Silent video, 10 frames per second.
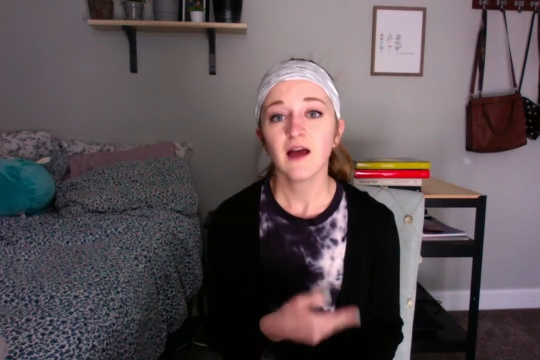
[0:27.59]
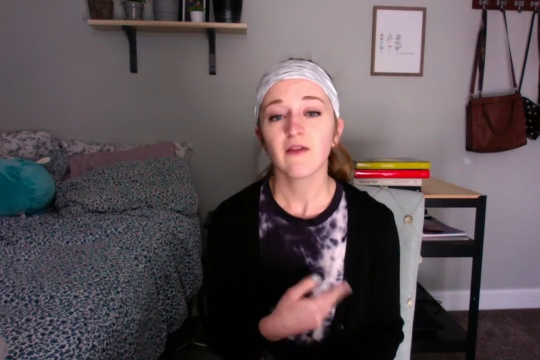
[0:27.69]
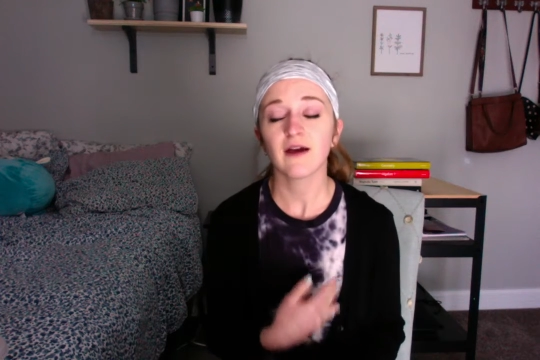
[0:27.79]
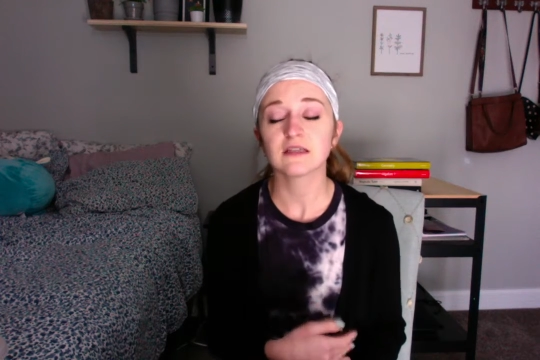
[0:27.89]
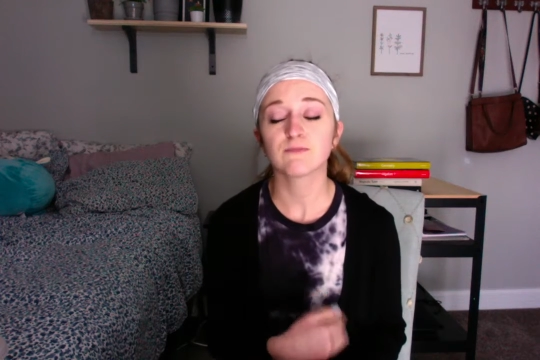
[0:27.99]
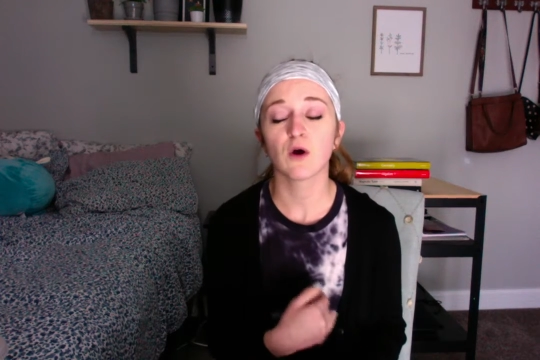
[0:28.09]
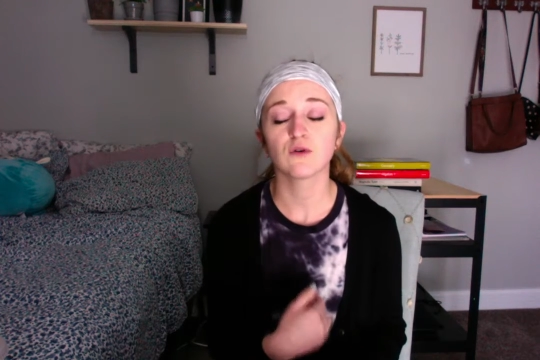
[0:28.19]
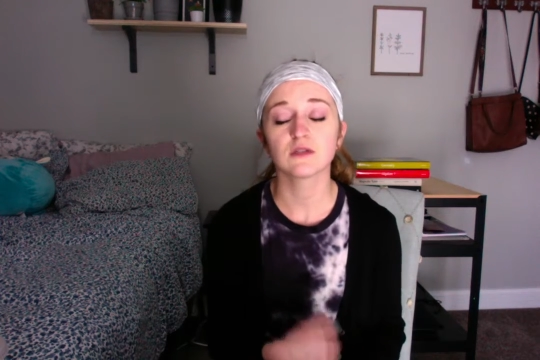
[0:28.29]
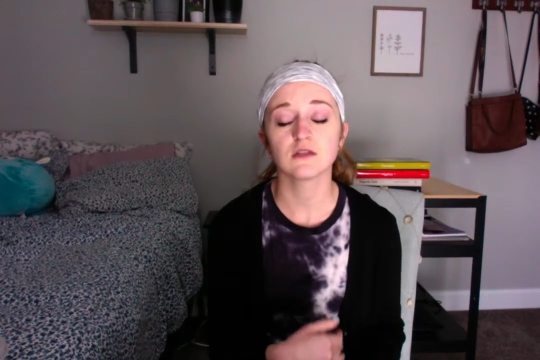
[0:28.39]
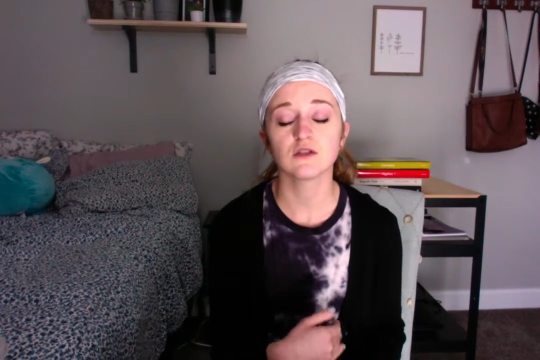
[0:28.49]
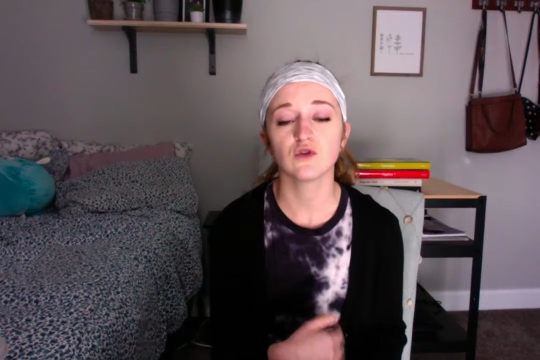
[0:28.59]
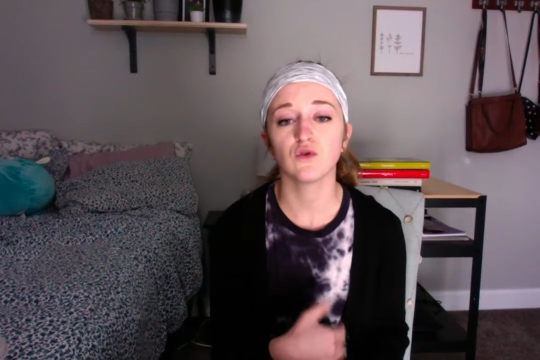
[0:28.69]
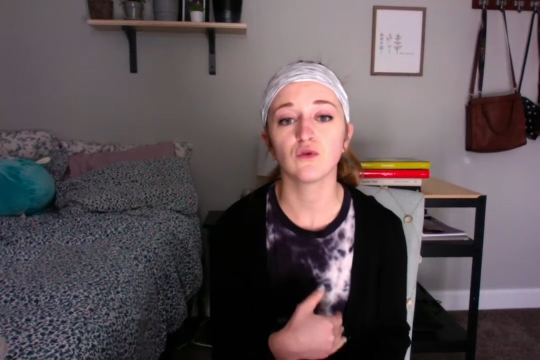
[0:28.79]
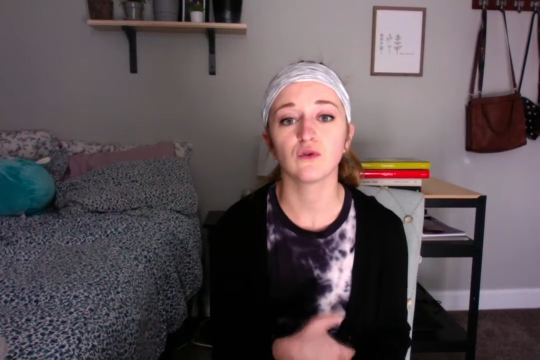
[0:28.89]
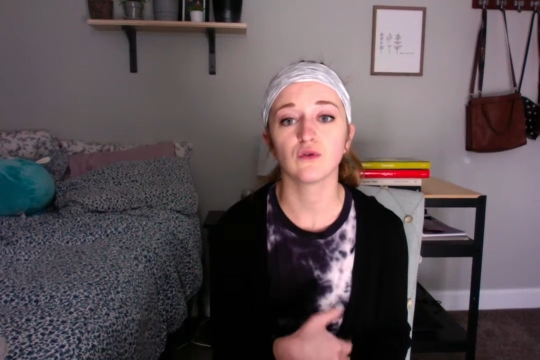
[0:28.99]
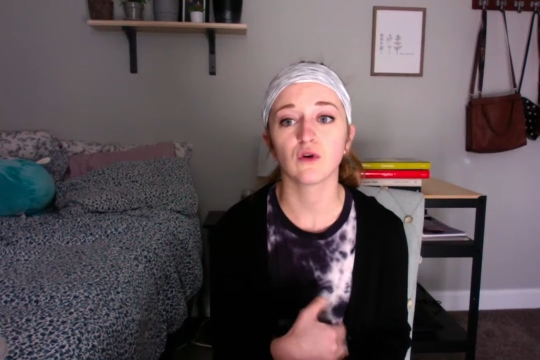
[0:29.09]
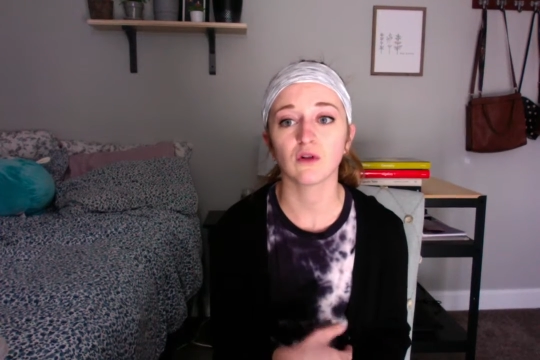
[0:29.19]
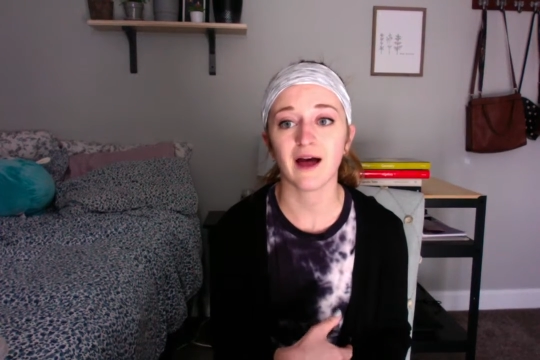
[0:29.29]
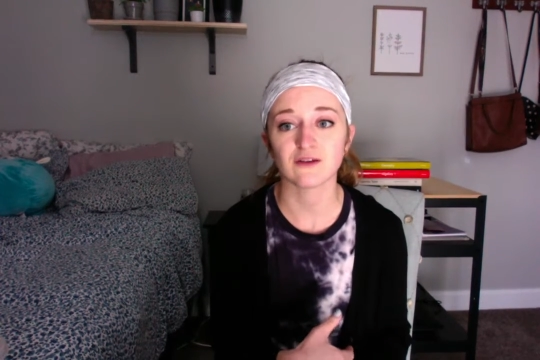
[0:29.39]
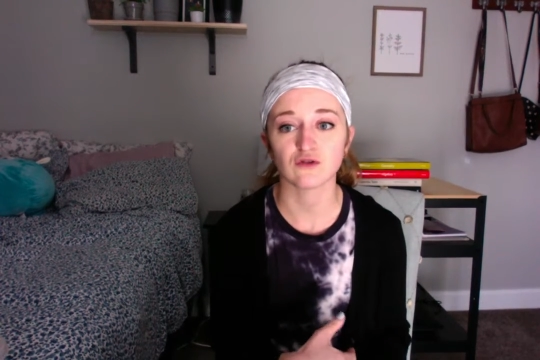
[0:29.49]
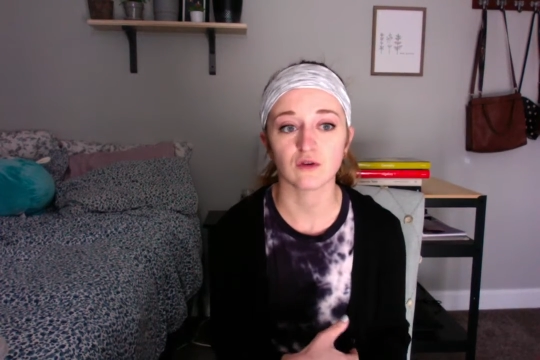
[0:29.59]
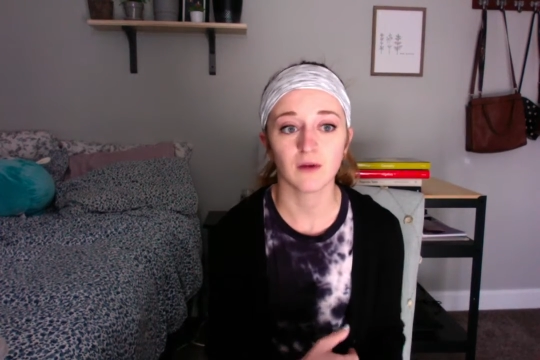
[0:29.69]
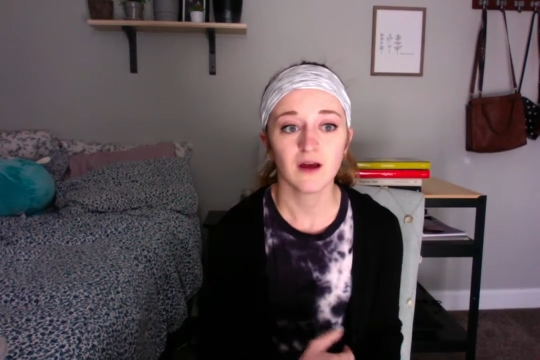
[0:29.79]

that is posted to Google Classroom.